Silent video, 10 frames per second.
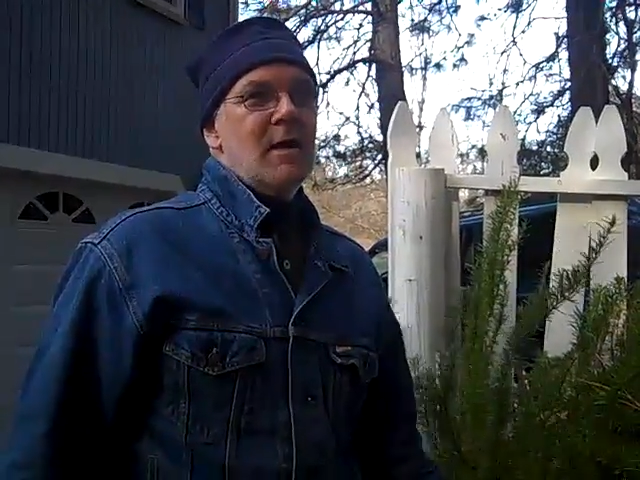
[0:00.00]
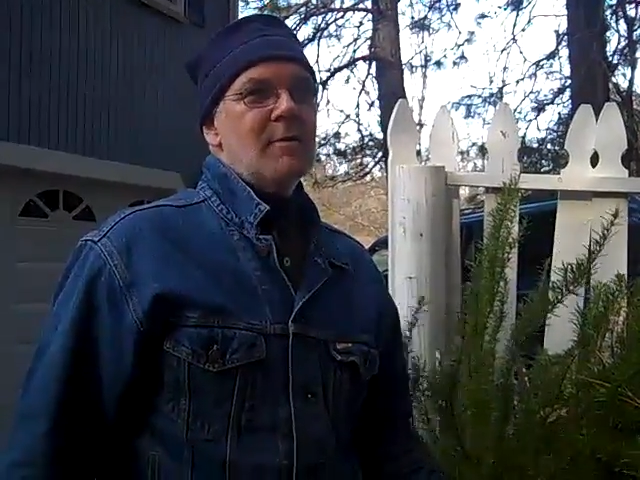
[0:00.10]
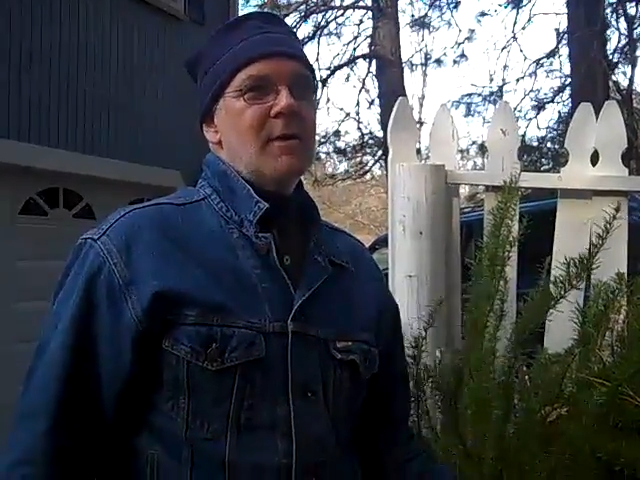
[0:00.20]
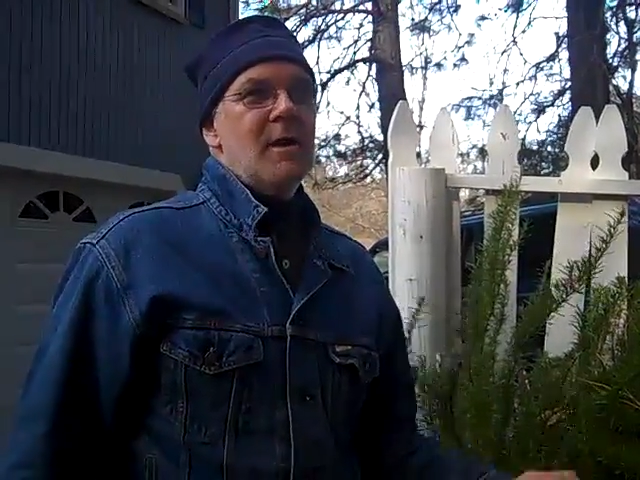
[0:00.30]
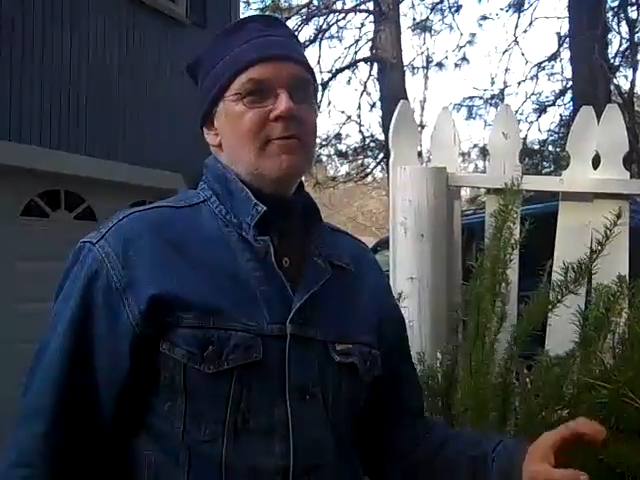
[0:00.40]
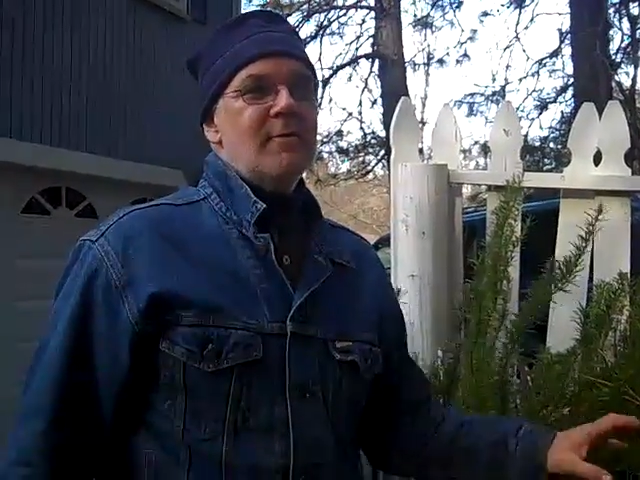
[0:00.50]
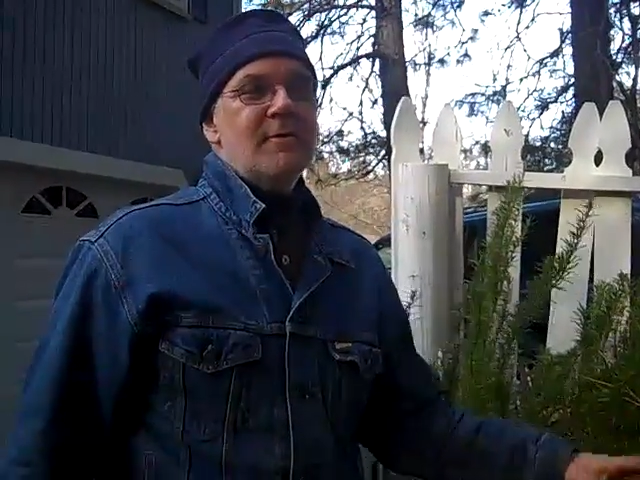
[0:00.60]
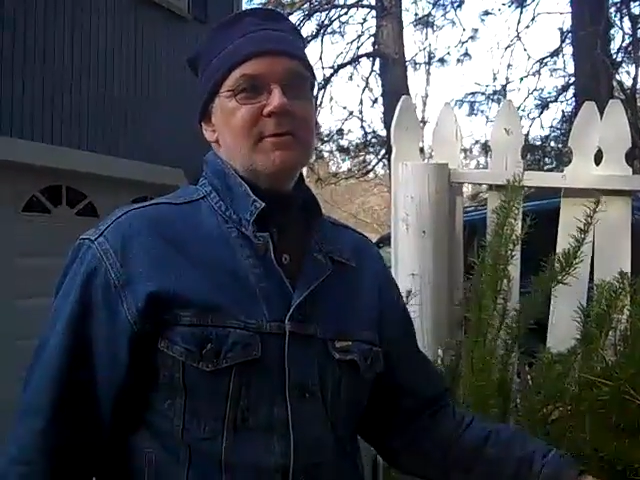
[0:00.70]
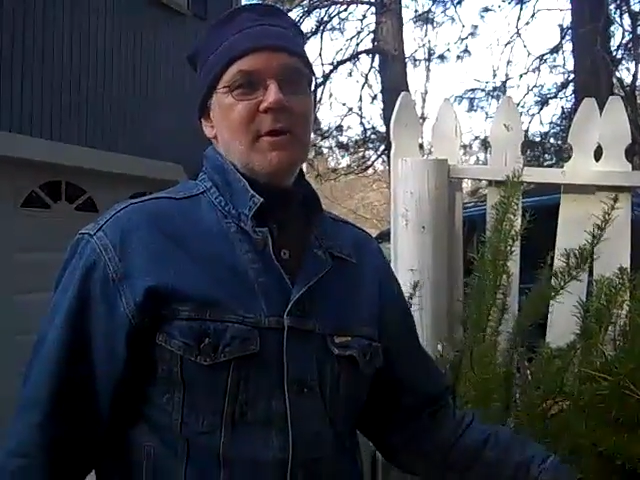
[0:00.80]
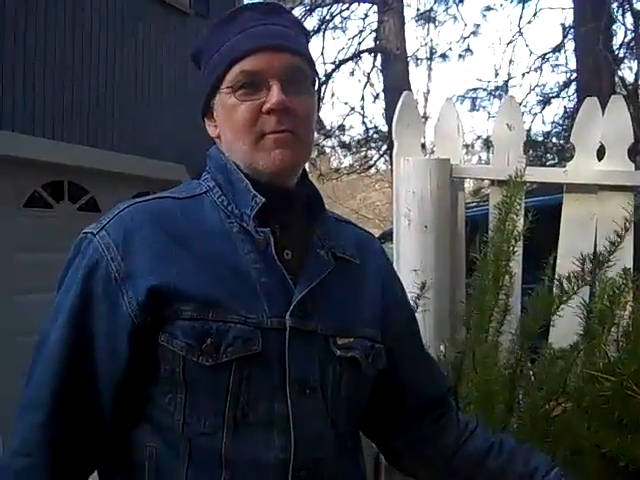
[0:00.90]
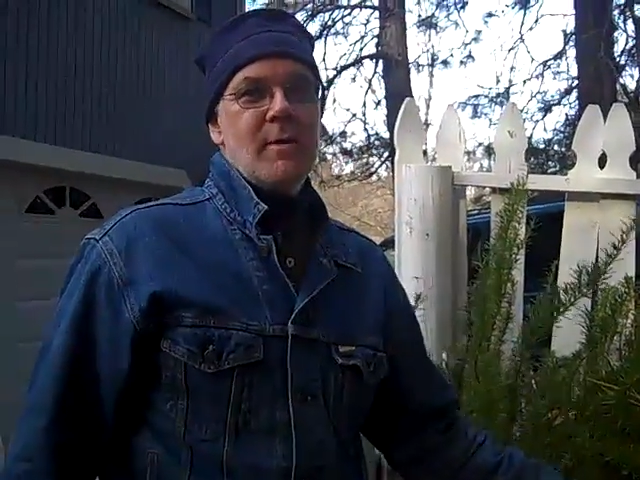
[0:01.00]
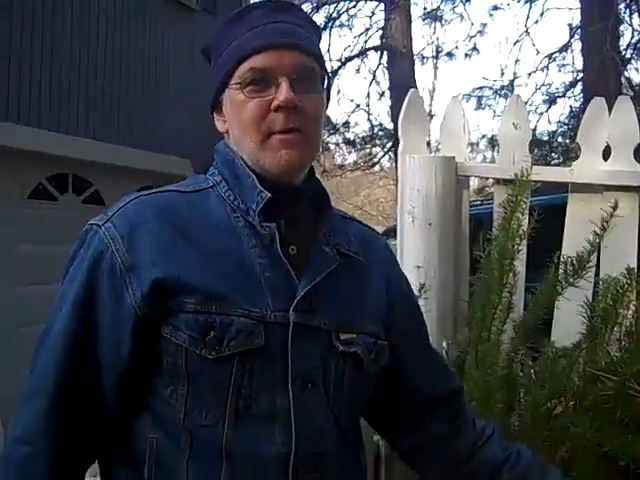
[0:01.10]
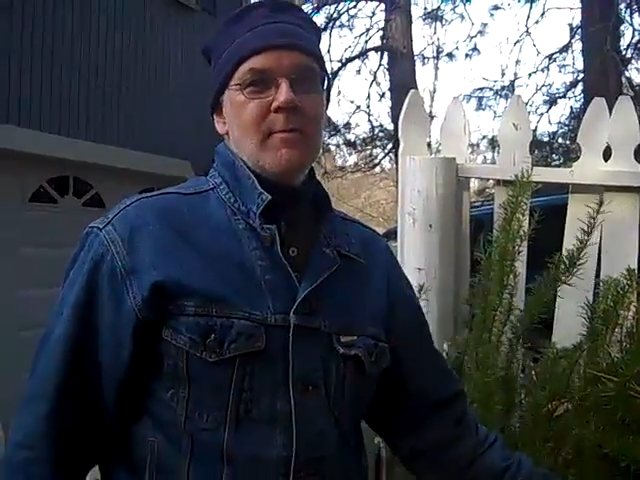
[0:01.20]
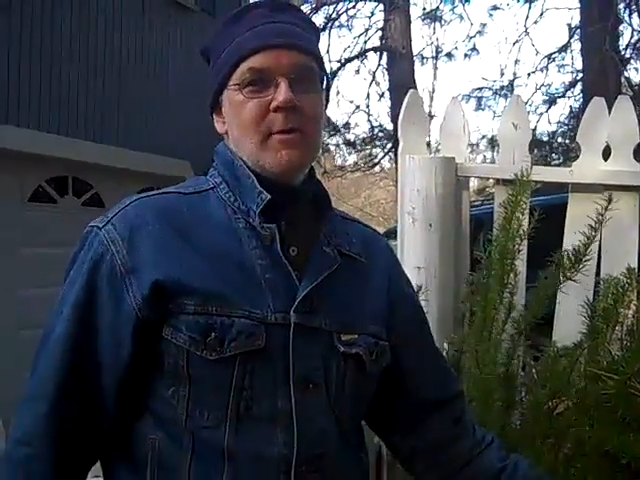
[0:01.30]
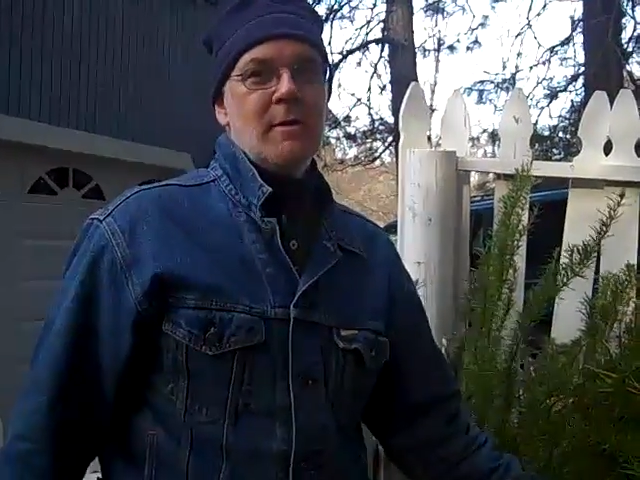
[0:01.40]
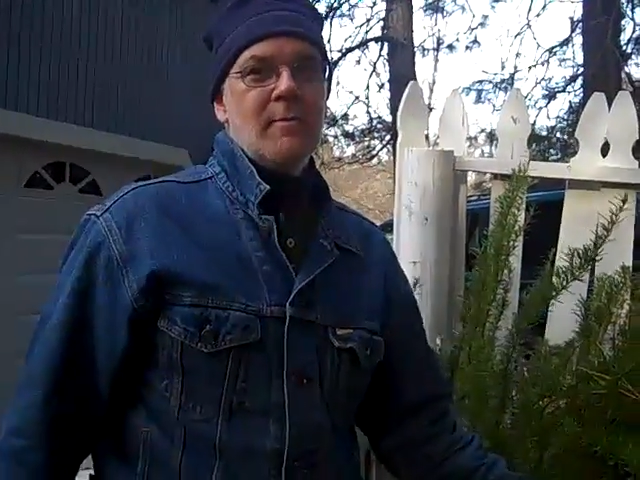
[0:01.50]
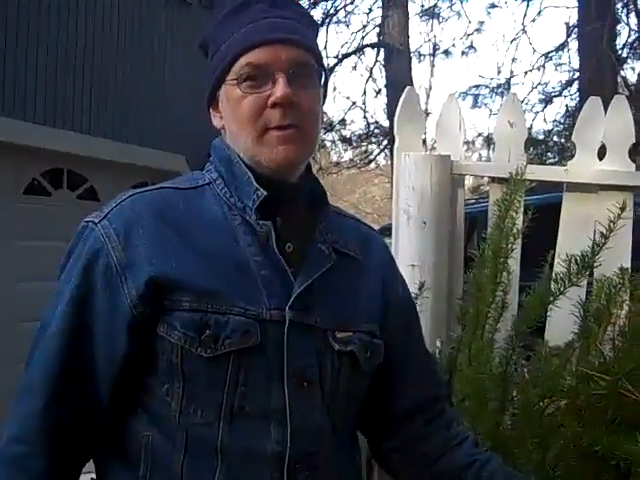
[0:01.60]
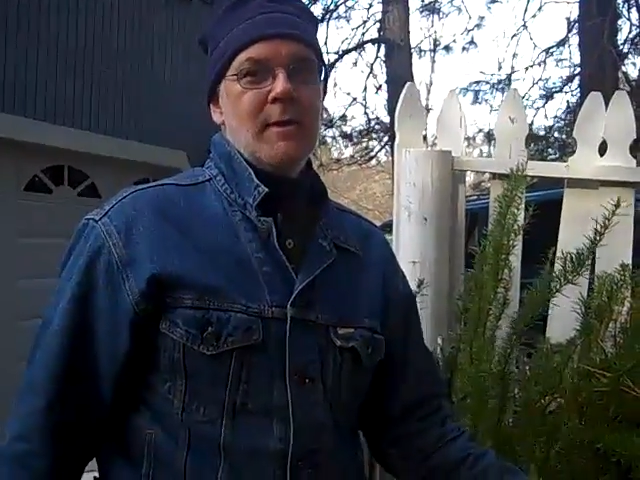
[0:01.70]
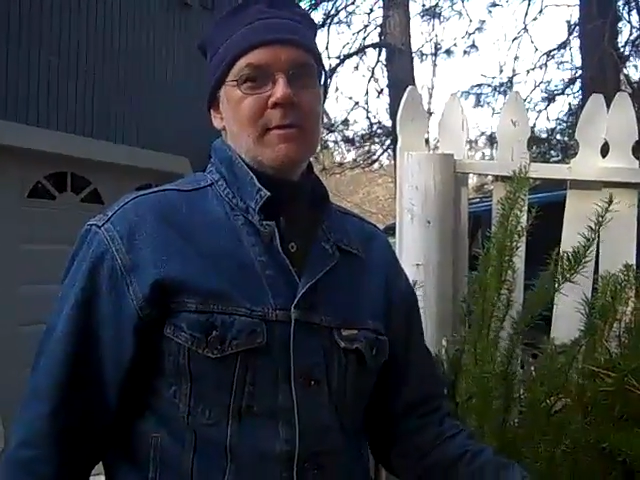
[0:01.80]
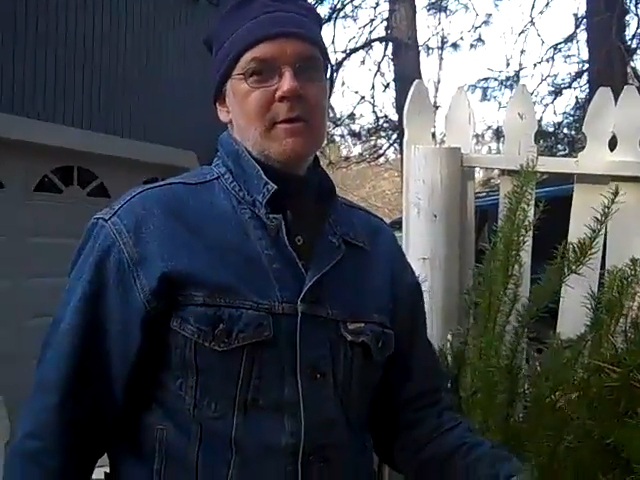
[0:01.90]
I'm going to have to jog my memory a little bit.